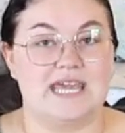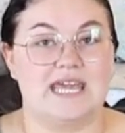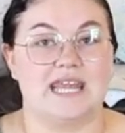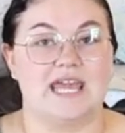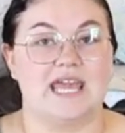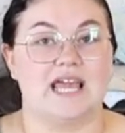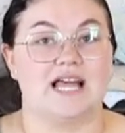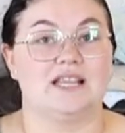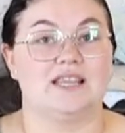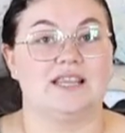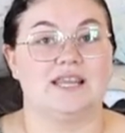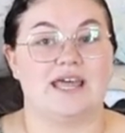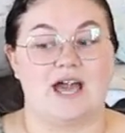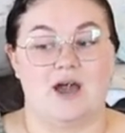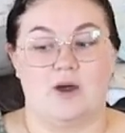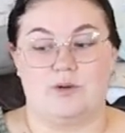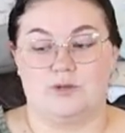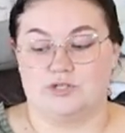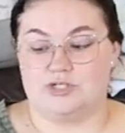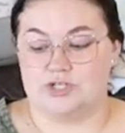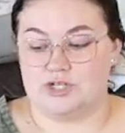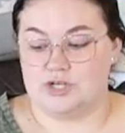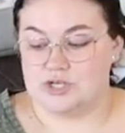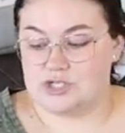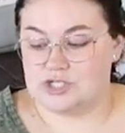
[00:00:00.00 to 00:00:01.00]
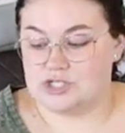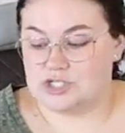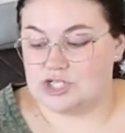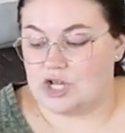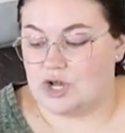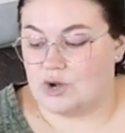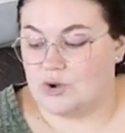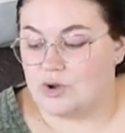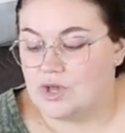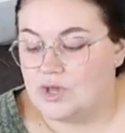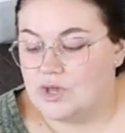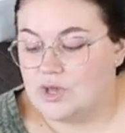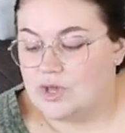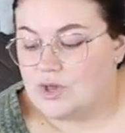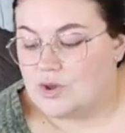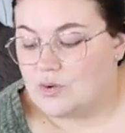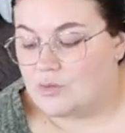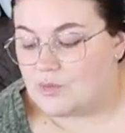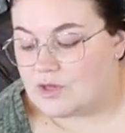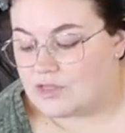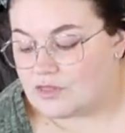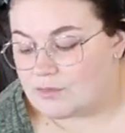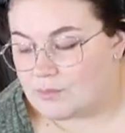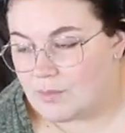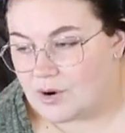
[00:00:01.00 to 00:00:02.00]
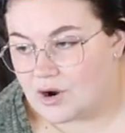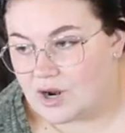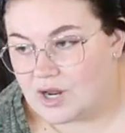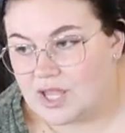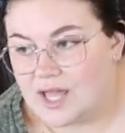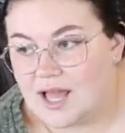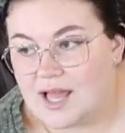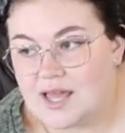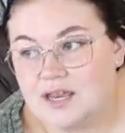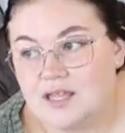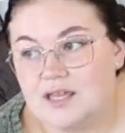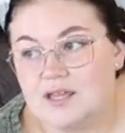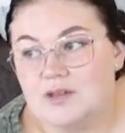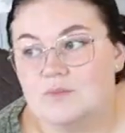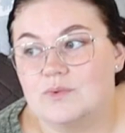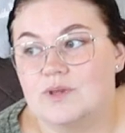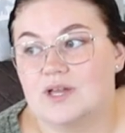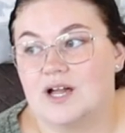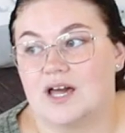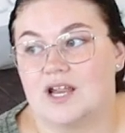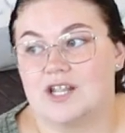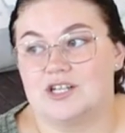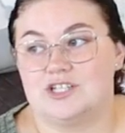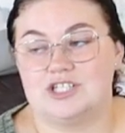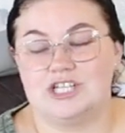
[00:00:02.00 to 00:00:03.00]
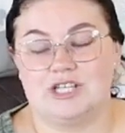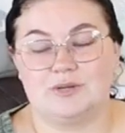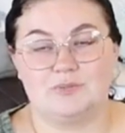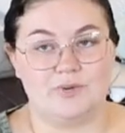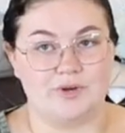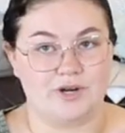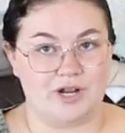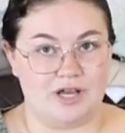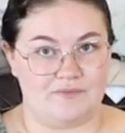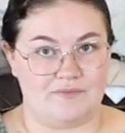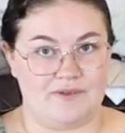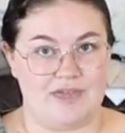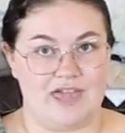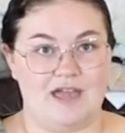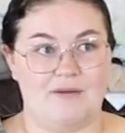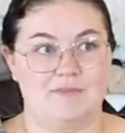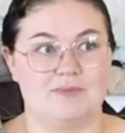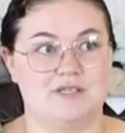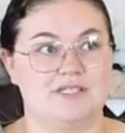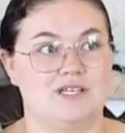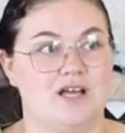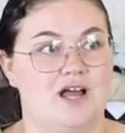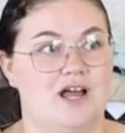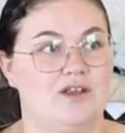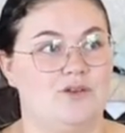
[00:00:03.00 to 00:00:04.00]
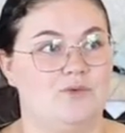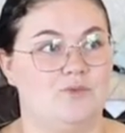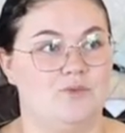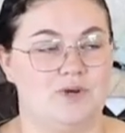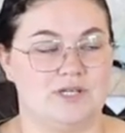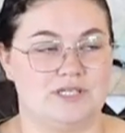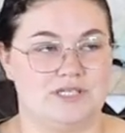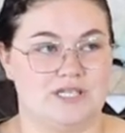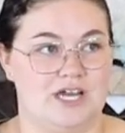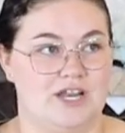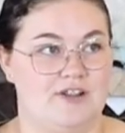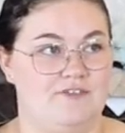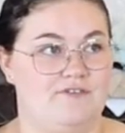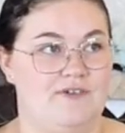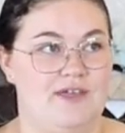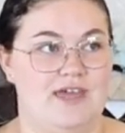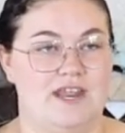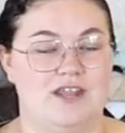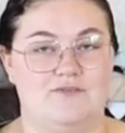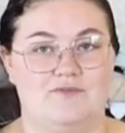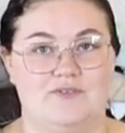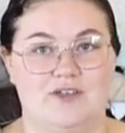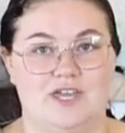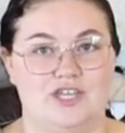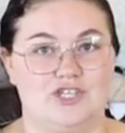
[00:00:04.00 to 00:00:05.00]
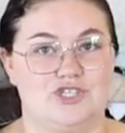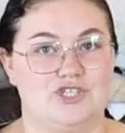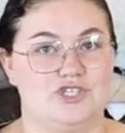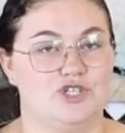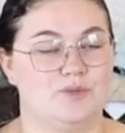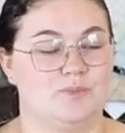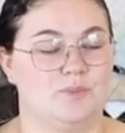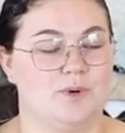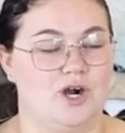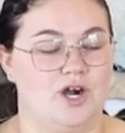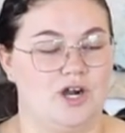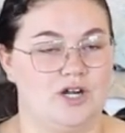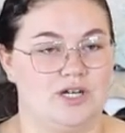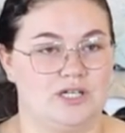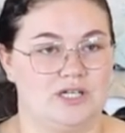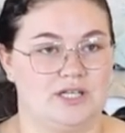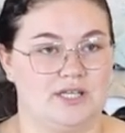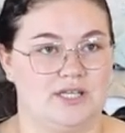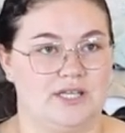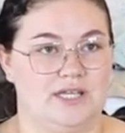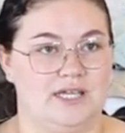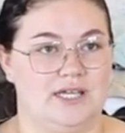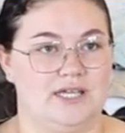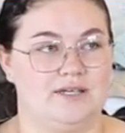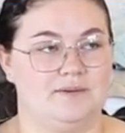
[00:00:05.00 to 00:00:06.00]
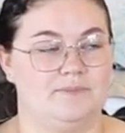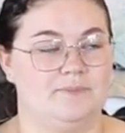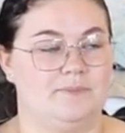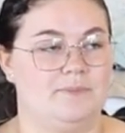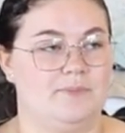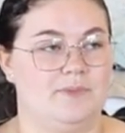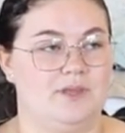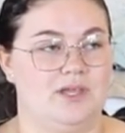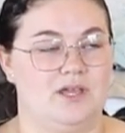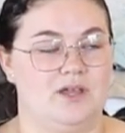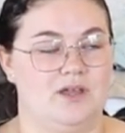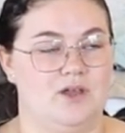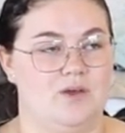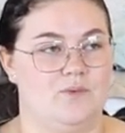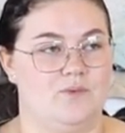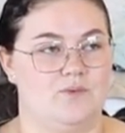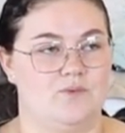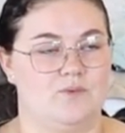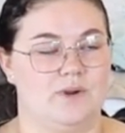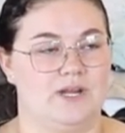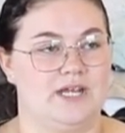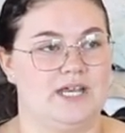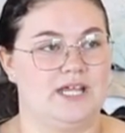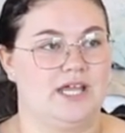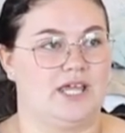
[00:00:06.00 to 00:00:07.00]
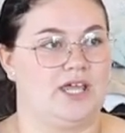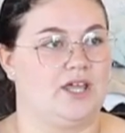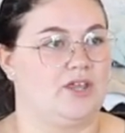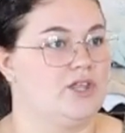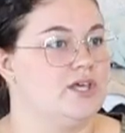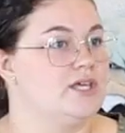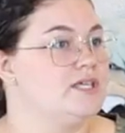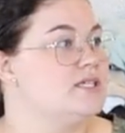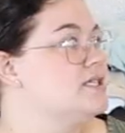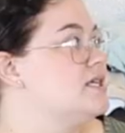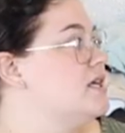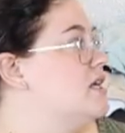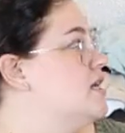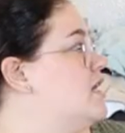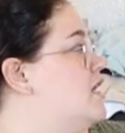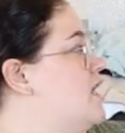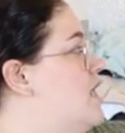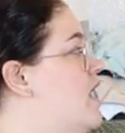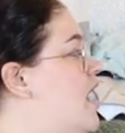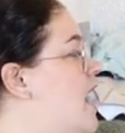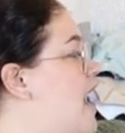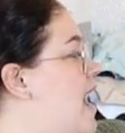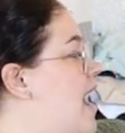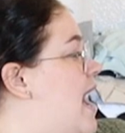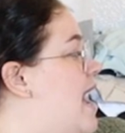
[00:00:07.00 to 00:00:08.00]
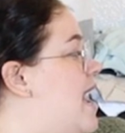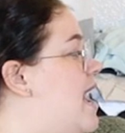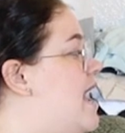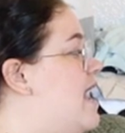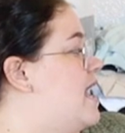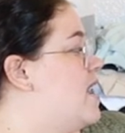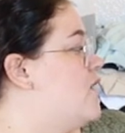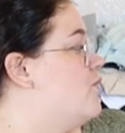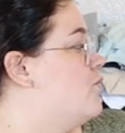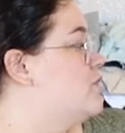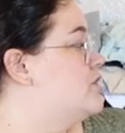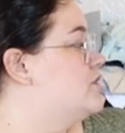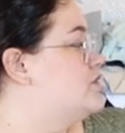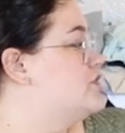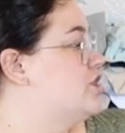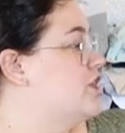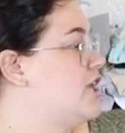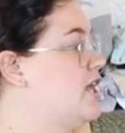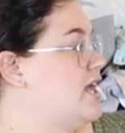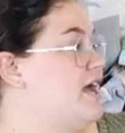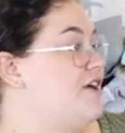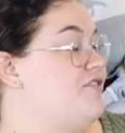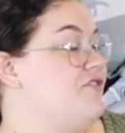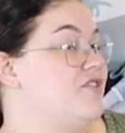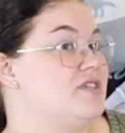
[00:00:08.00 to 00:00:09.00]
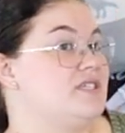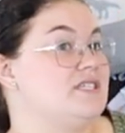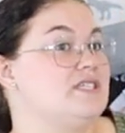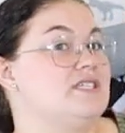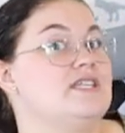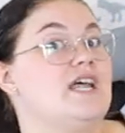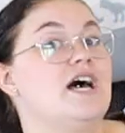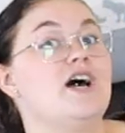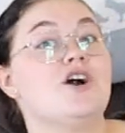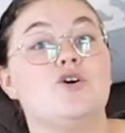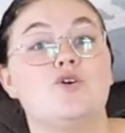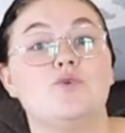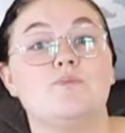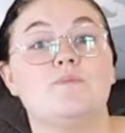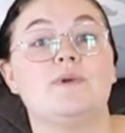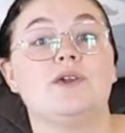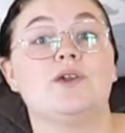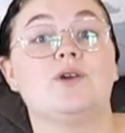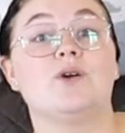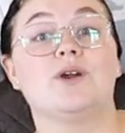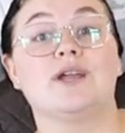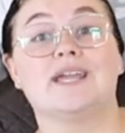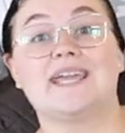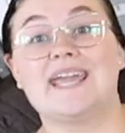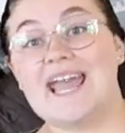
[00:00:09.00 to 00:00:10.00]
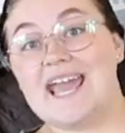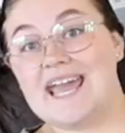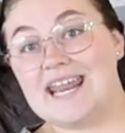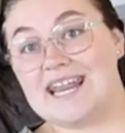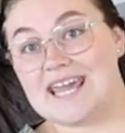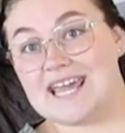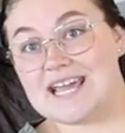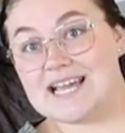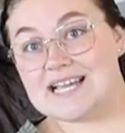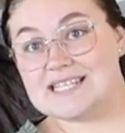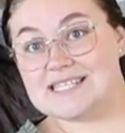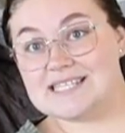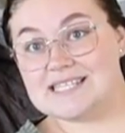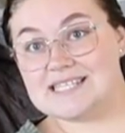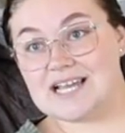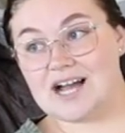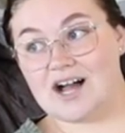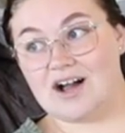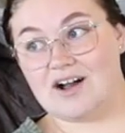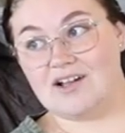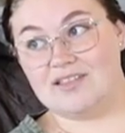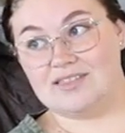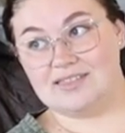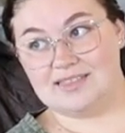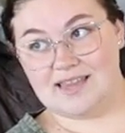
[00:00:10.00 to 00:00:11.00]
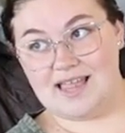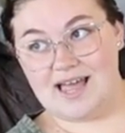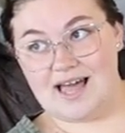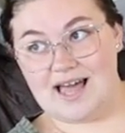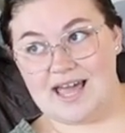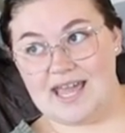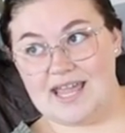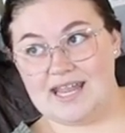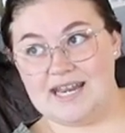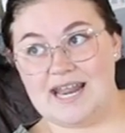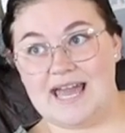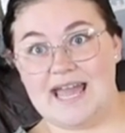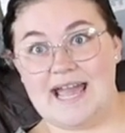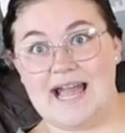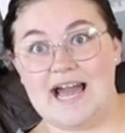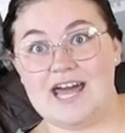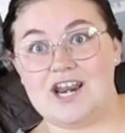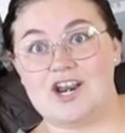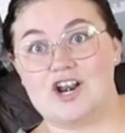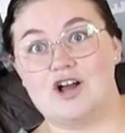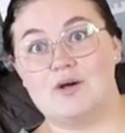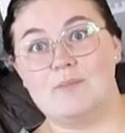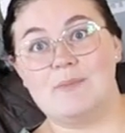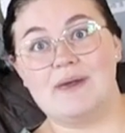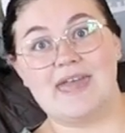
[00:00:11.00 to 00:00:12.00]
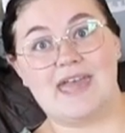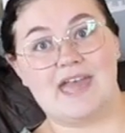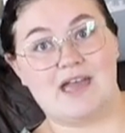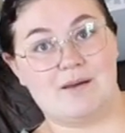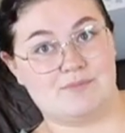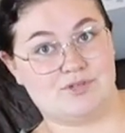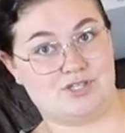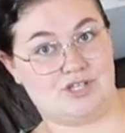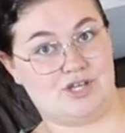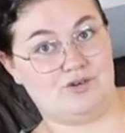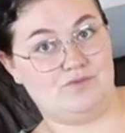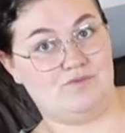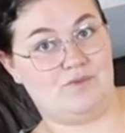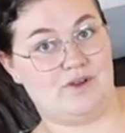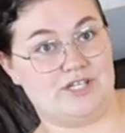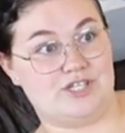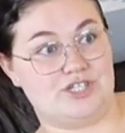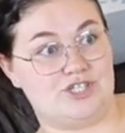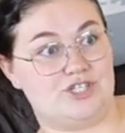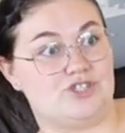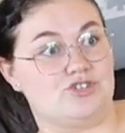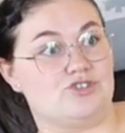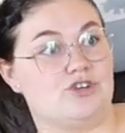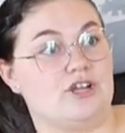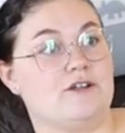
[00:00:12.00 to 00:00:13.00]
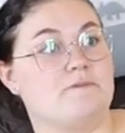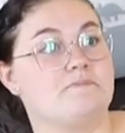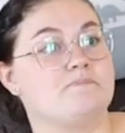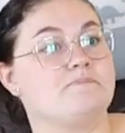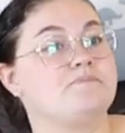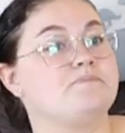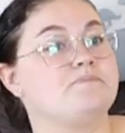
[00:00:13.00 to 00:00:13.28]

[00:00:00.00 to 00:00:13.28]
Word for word: getting a lounger. So with Mariana, we got a cheap one off of Amazon. Was not a fan of it. Super hard to clean. Ridiculous. I was looking at the Snuggle Me Organics online. I had it on my Amazon registry.